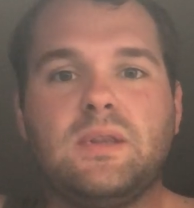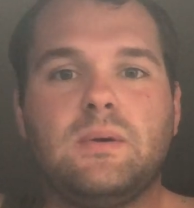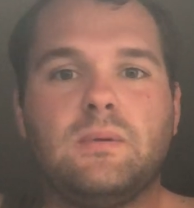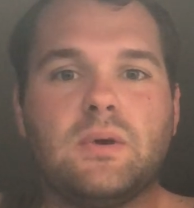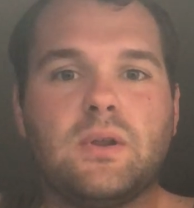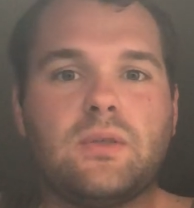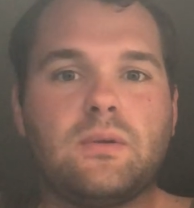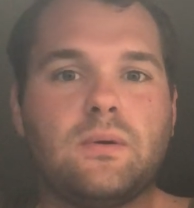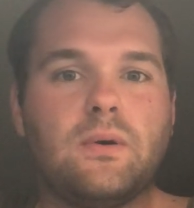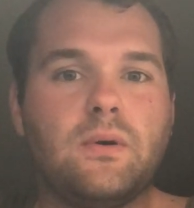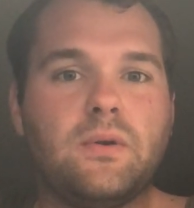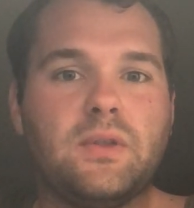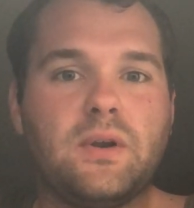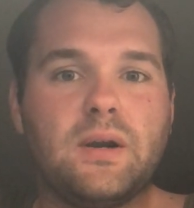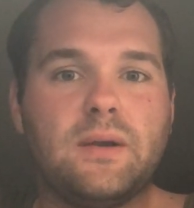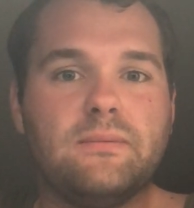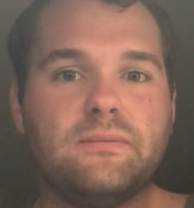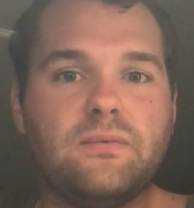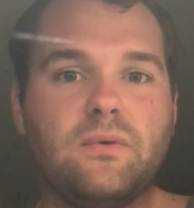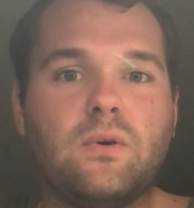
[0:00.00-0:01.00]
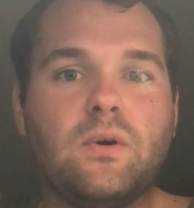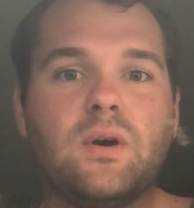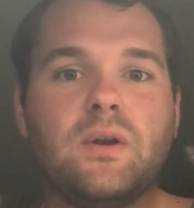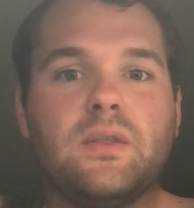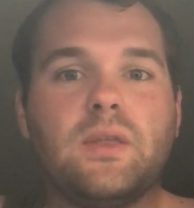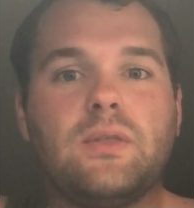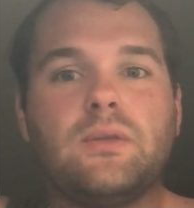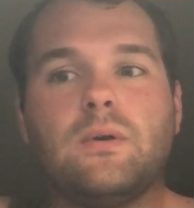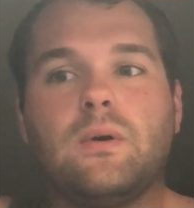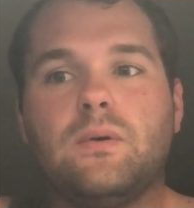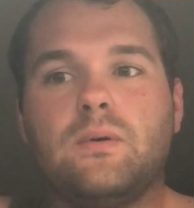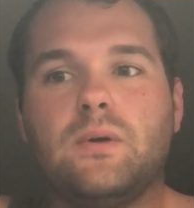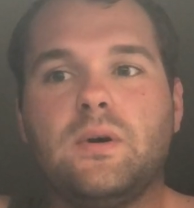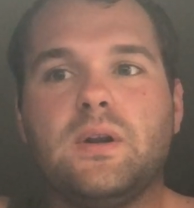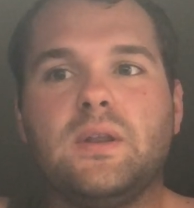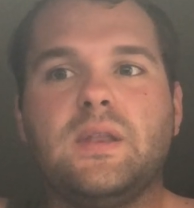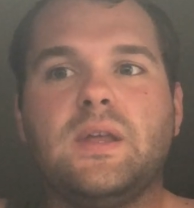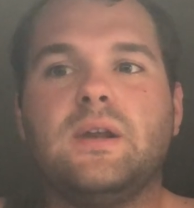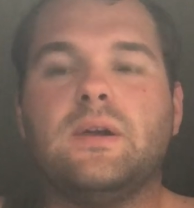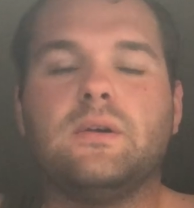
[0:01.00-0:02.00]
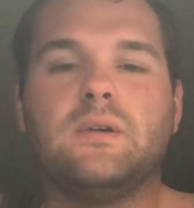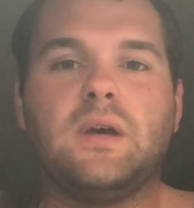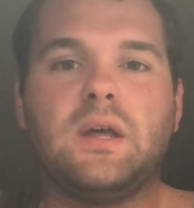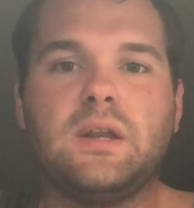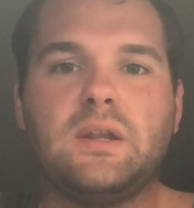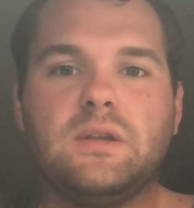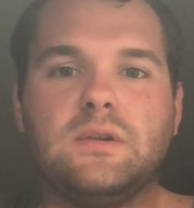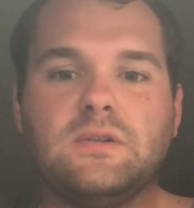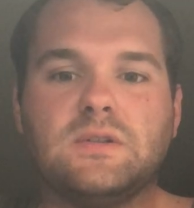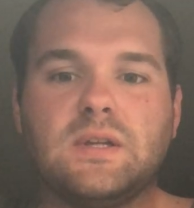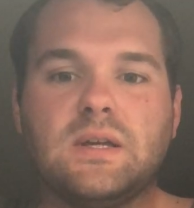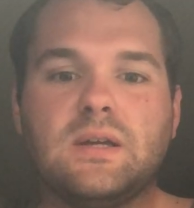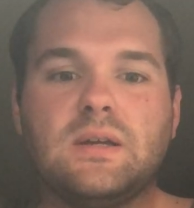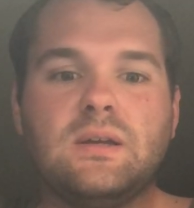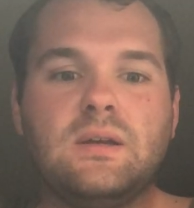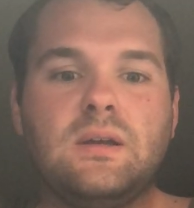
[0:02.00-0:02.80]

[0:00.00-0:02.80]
they want to throw on their M4, they throw it on and they don't know how to use it.